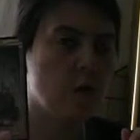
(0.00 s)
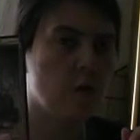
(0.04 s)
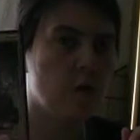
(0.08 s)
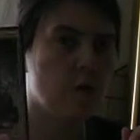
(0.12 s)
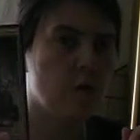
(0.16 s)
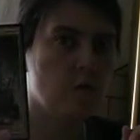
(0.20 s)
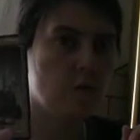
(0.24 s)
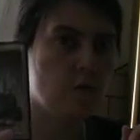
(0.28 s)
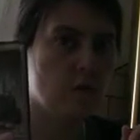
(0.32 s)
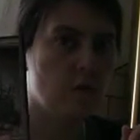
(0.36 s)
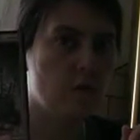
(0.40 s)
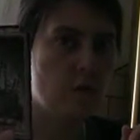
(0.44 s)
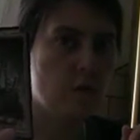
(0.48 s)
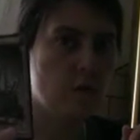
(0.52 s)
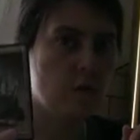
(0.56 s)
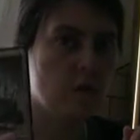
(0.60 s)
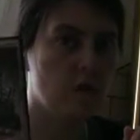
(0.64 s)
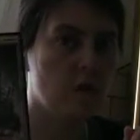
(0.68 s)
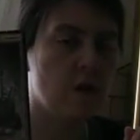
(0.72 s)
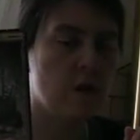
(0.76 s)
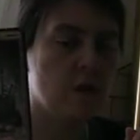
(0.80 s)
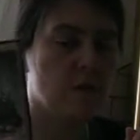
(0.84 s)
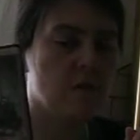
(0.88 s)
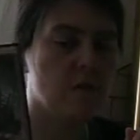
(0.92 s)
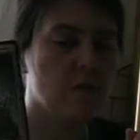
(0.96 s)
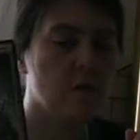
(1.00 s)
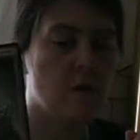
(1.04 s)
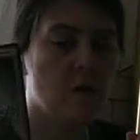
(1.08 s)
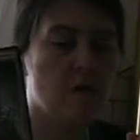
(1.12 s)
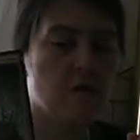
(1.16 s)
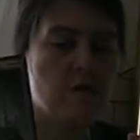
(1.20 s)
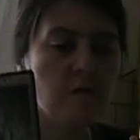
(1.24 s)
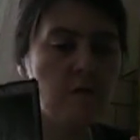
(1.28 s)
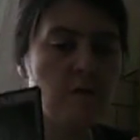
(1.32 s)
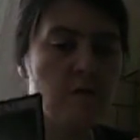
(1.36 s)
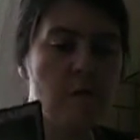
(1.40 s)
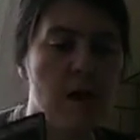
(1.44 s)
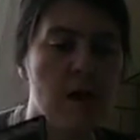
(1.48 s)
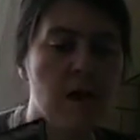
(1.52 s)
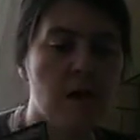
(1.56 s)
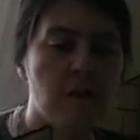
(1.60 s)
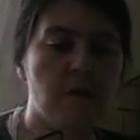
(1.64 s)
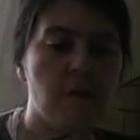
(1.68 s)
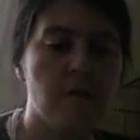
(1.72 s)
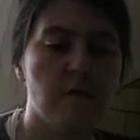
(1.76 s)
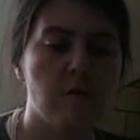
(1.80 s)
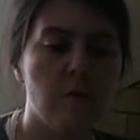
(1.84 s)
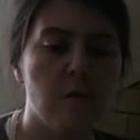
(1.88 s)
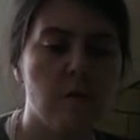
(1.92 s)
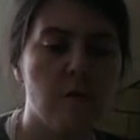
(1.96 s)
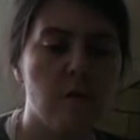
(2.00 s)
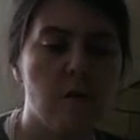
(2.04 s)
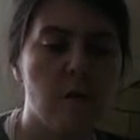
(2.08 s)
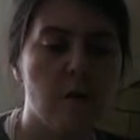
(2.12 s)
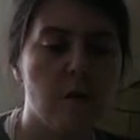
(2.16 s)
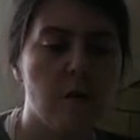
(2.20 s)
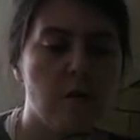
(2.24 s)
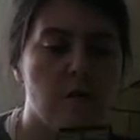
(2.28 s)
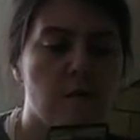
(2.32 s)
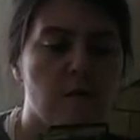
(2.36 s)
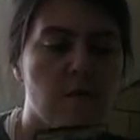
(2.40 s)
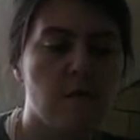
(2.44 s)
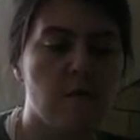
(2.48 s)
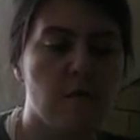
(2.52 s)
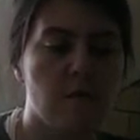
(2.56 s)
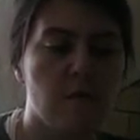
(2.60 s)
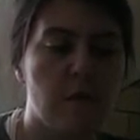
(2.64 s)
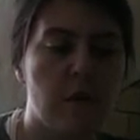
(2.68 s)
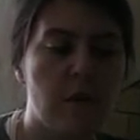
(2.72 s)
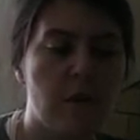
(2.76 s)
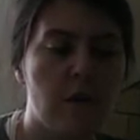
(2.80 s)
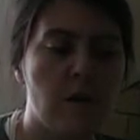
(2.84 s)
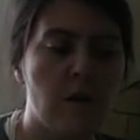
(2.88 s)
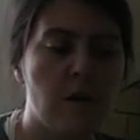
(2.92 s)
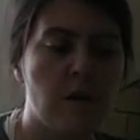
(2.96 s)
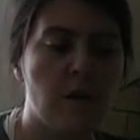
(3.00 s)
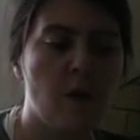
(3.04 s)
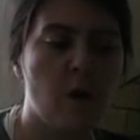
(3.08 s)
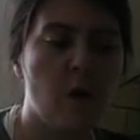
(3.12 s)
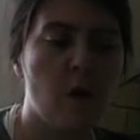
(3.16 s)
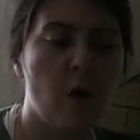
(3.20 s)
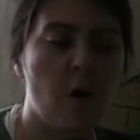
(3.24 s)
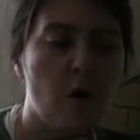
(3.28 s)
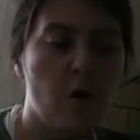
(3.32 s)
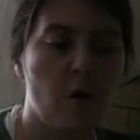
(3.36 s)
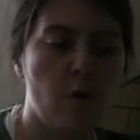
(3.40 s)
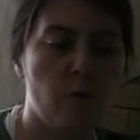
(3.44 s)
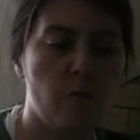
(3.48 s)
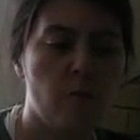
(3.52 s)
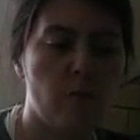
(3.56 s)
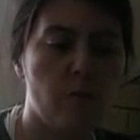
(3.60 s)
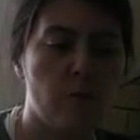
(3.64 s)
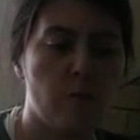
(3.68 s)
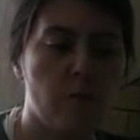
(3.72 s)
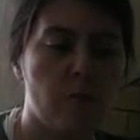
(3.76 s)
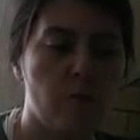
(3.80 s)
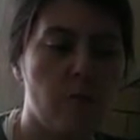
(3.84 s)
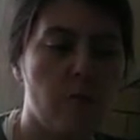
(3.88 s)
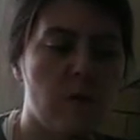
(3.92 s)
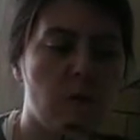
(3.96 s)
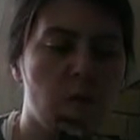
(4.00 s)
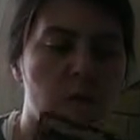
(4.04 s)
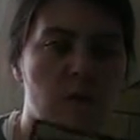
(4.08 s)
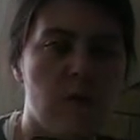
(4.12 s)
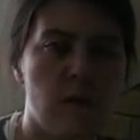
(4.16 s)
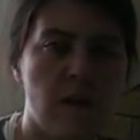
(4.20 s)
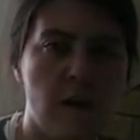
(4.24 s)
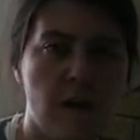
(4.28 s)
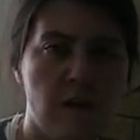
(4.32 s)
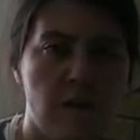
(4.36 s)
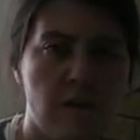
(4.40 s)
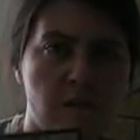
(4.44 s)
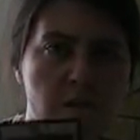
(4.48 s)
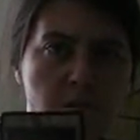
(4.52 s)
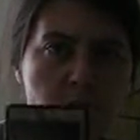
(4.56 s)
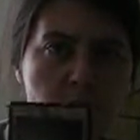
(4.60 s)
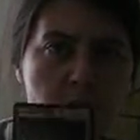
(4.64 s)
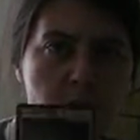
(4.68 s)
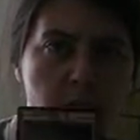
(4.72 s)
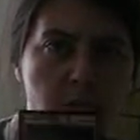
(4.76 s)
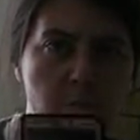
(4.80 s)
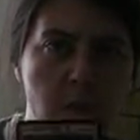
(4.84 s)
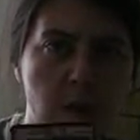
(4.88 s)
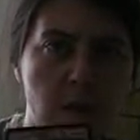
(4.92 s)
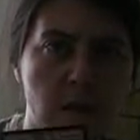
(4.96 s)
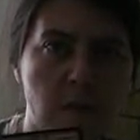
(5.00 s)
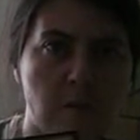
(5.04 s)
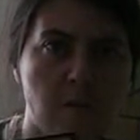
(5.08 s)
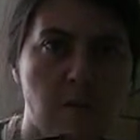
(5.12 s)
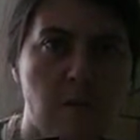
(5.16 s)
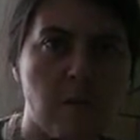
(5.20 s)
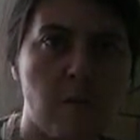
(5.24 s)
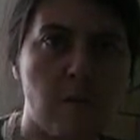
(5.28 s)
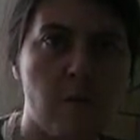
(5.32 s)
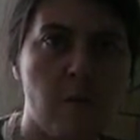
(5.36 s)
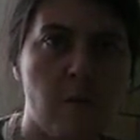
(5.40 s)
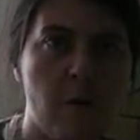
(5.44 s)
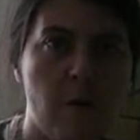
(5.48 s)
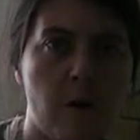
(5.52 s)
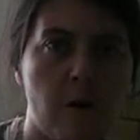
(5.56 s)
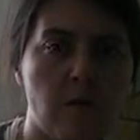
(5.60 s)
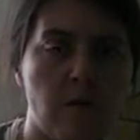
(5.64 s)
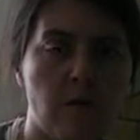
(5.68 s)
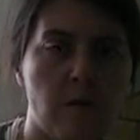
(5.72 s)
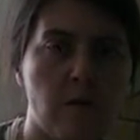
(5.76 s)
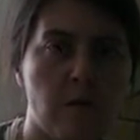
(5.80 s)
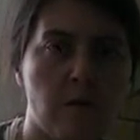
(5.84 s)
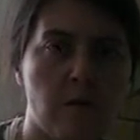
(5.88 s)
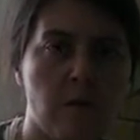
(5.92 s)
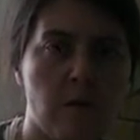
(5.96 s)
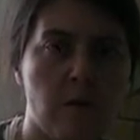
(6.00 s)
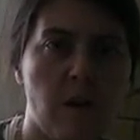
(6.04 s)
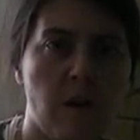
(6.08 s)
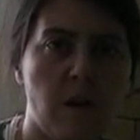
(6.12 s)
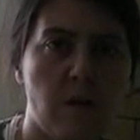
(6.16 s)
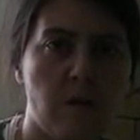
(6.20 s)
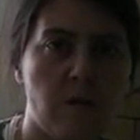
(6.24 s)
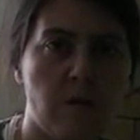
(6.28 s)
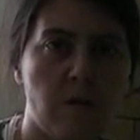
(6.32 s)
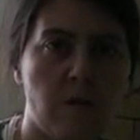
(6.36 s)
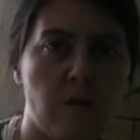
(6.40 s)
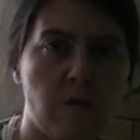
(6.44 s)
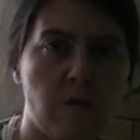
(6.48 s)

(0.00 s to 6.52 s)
So the Ten of Swords might speak of, within the next six months, a part of his life,